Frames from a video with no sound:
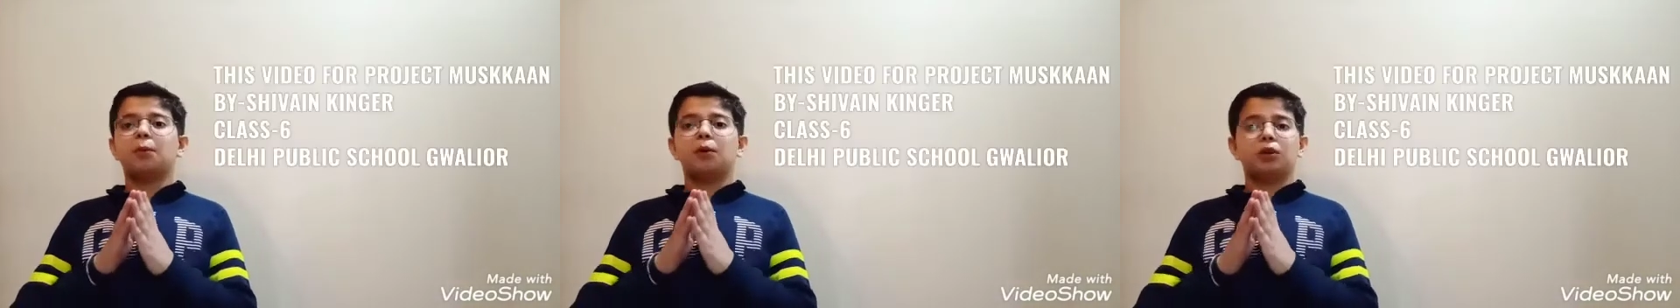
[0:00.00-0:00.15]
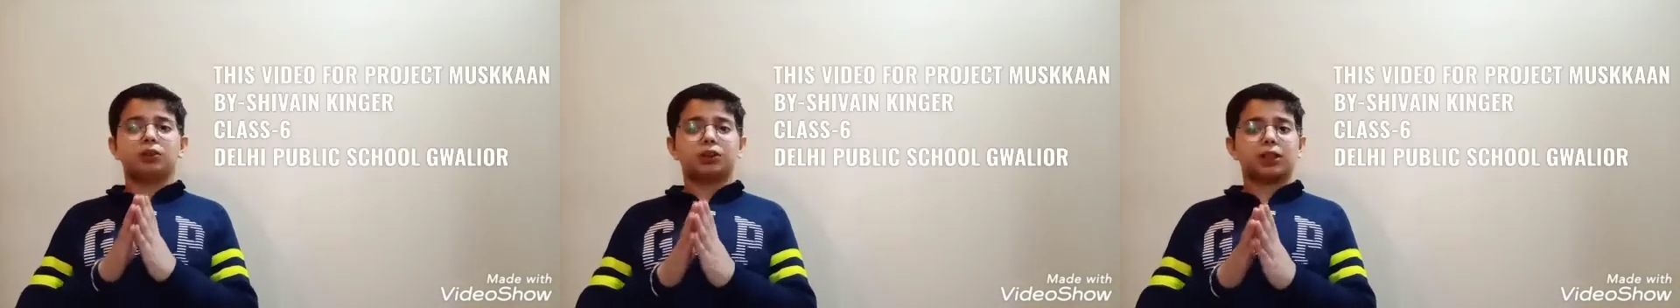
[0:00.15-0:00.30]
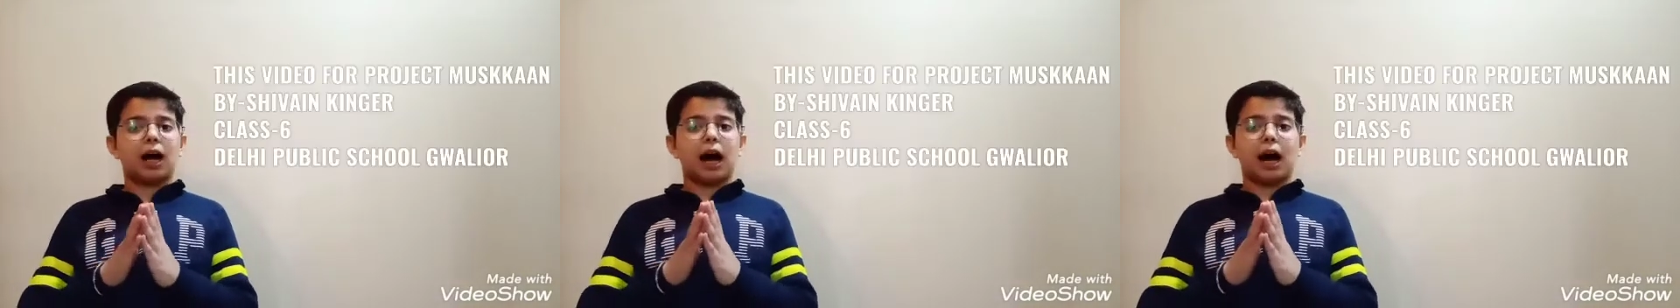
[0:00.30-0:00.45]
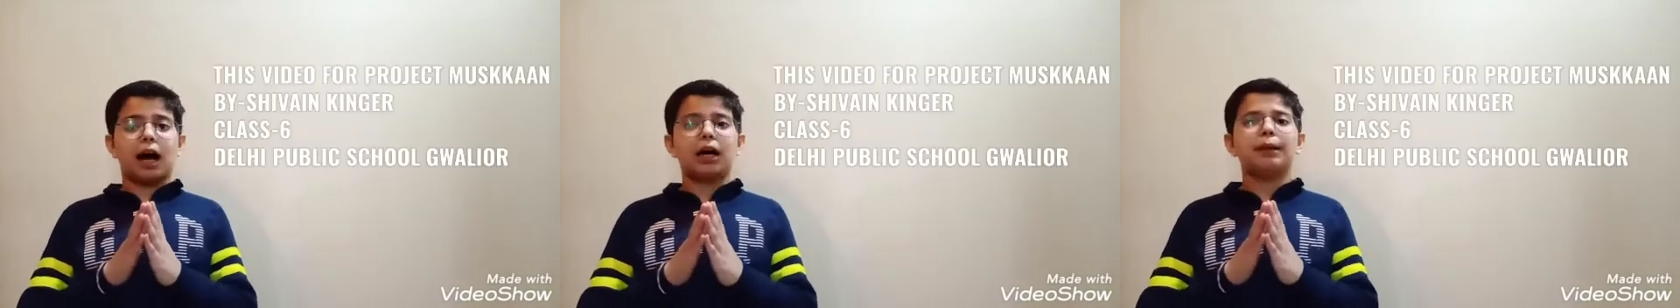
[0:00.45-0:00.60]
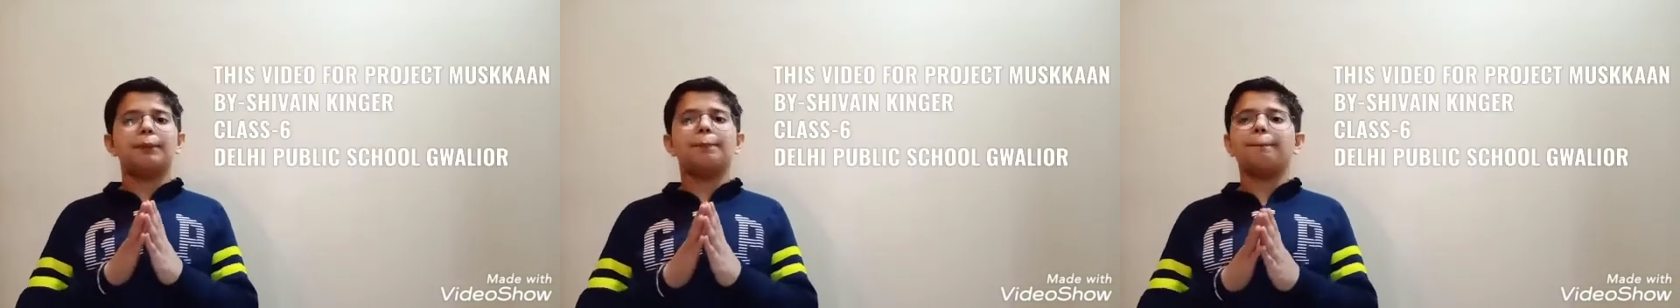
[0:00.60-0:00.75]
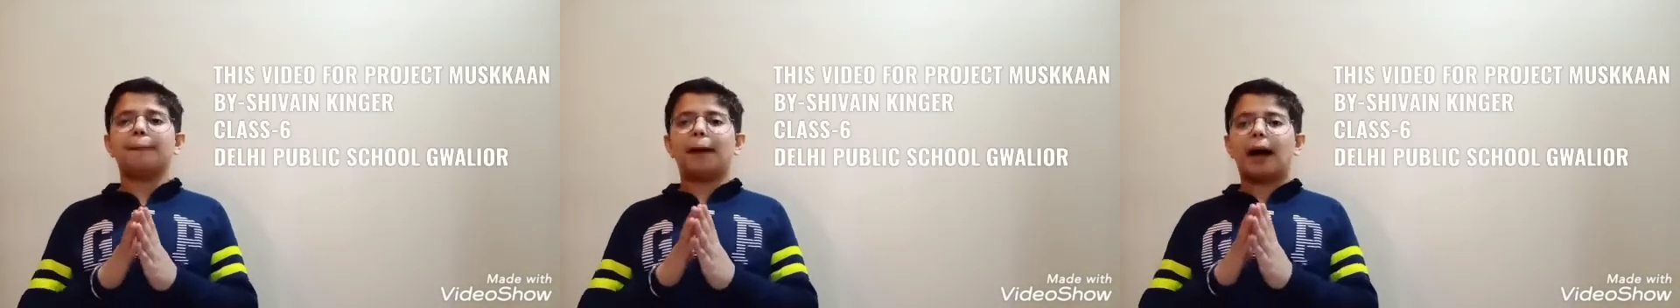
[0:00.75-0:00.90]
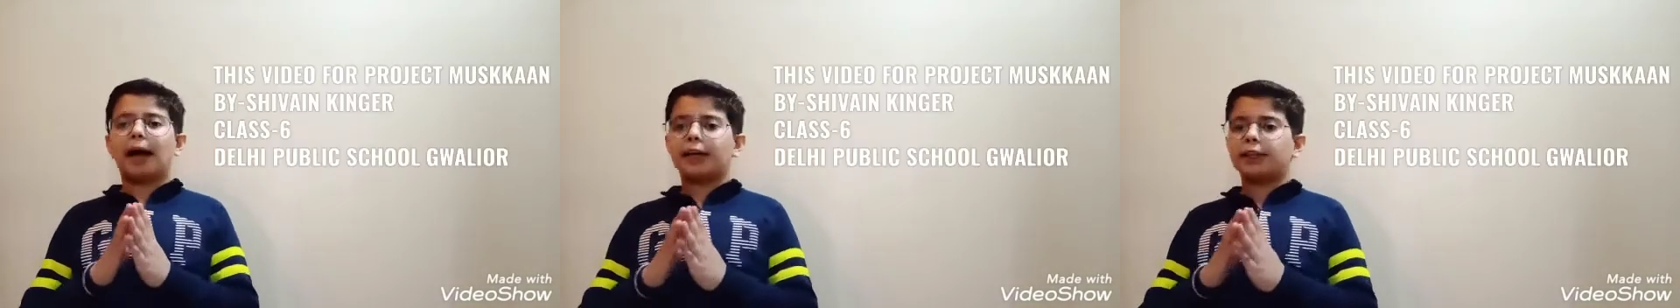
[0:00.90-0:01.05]

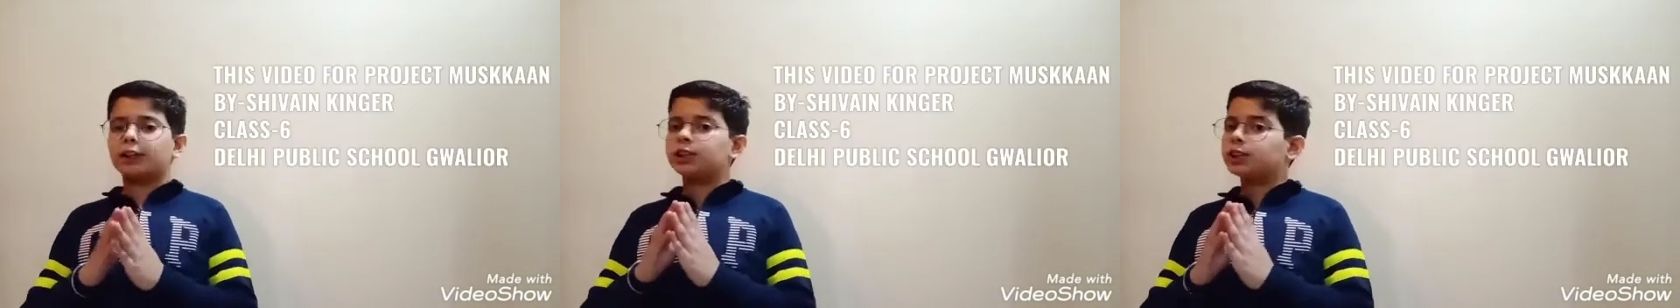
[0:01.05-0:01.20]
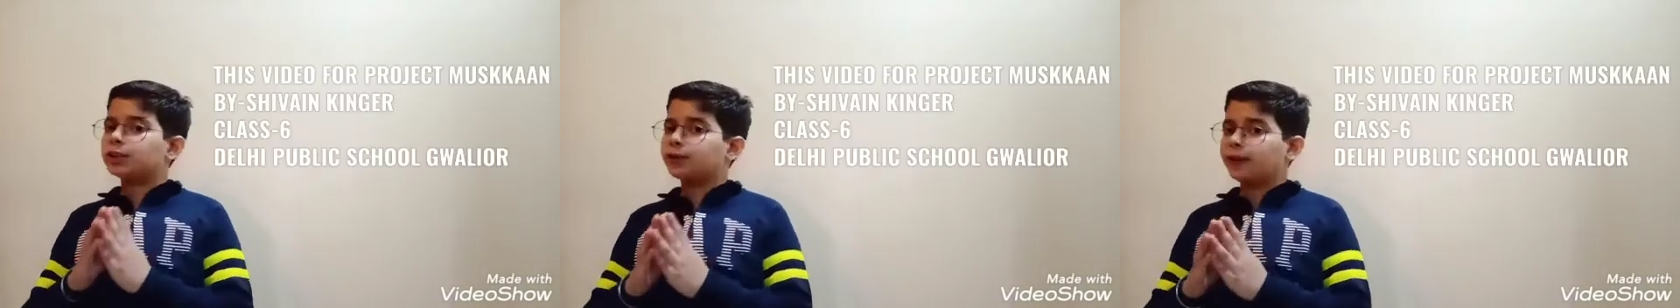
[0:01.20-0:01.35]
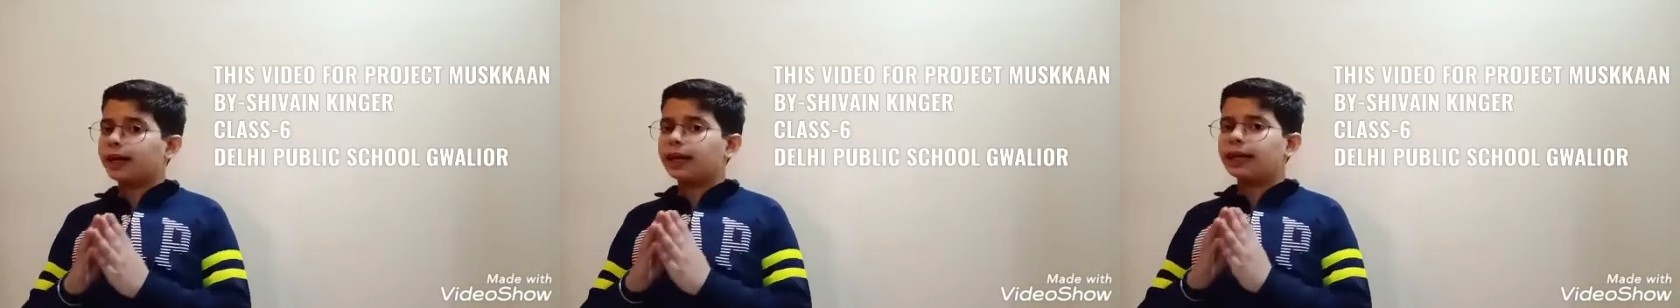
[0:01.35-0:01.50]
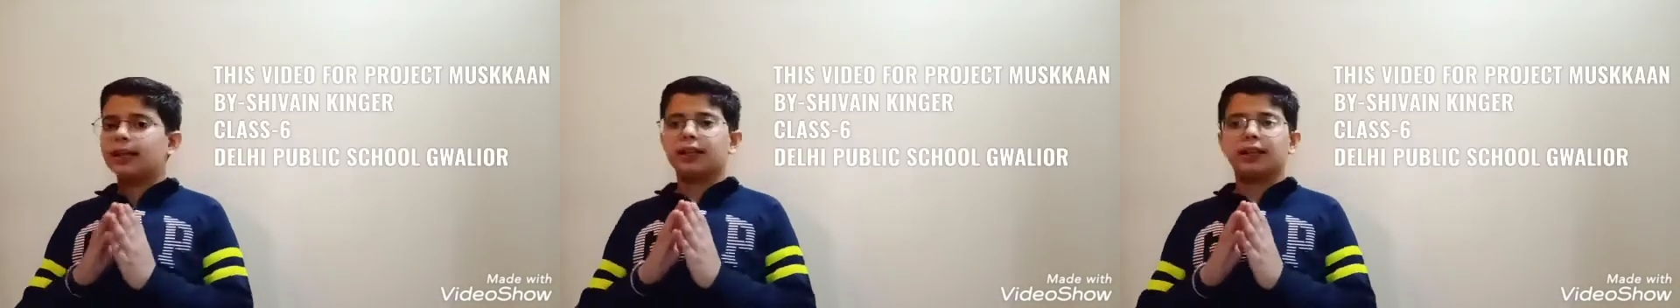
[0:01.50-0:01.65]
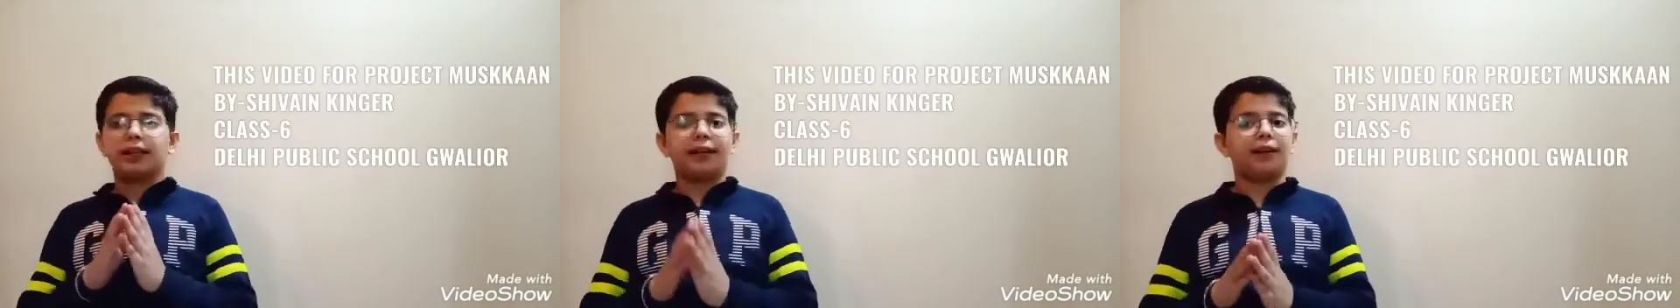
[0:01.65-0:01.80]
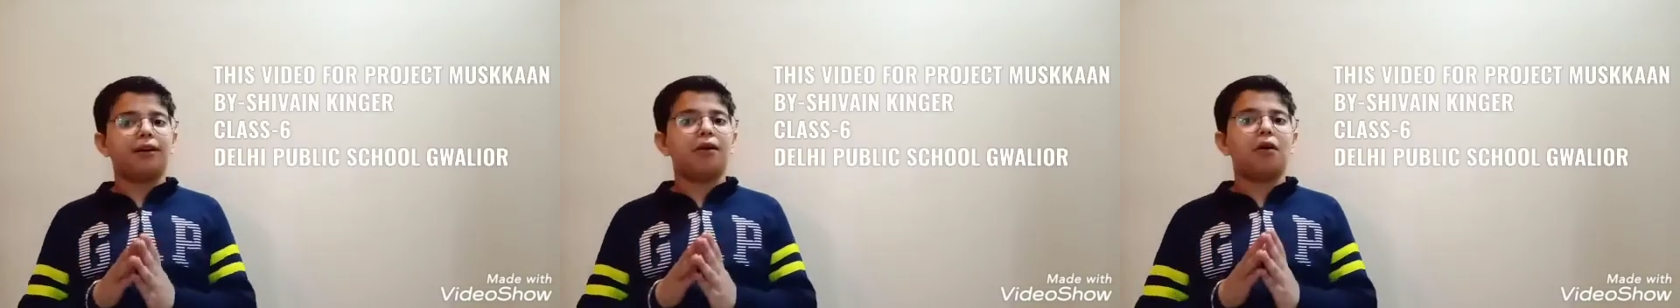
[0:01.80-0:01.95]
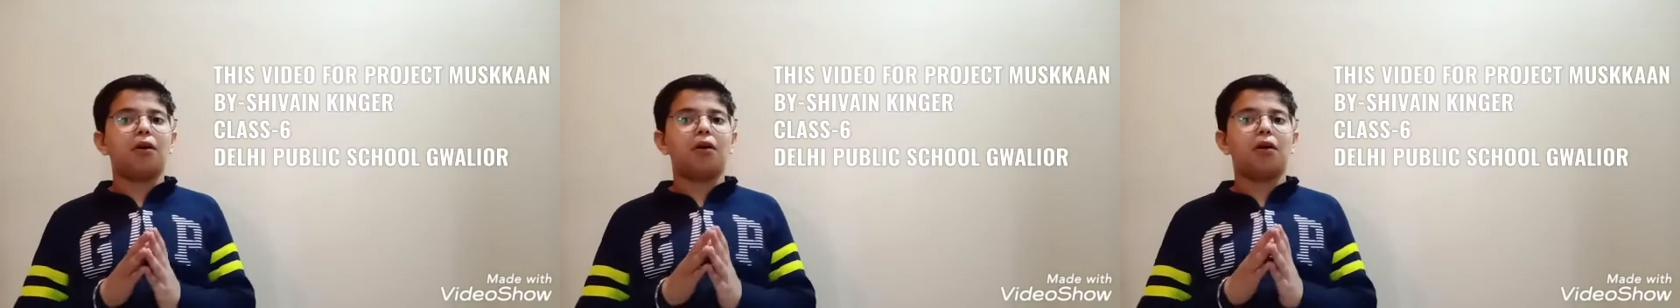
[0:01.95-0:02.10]
Muskaan by Shwain
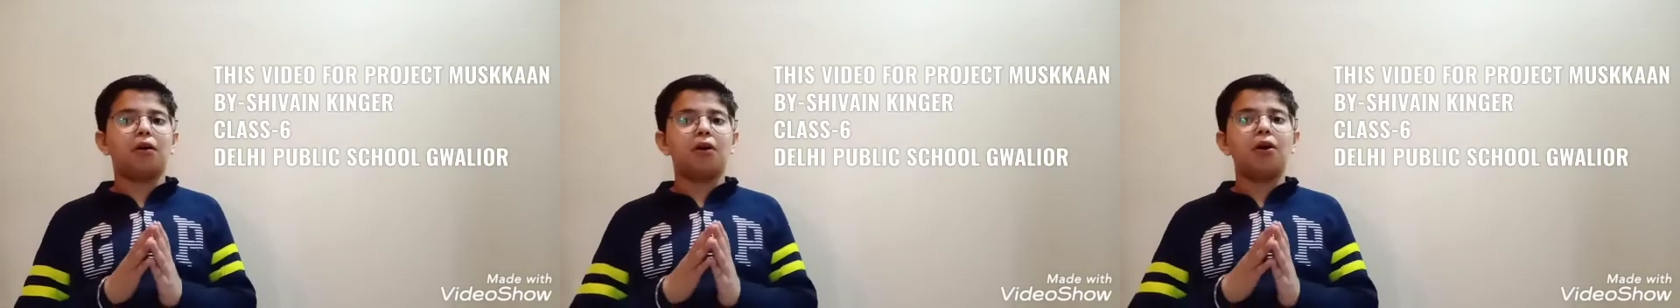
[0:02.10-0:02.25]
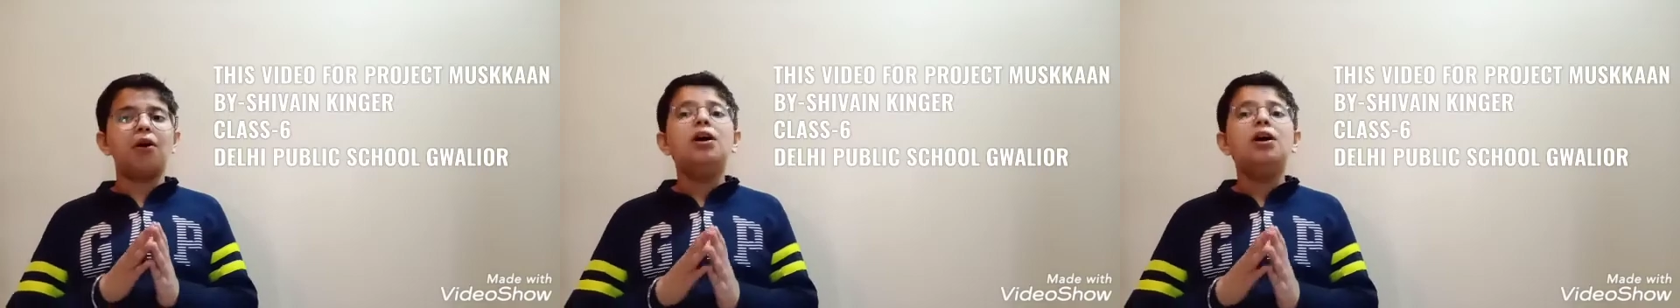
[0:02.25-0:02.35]
Kinger,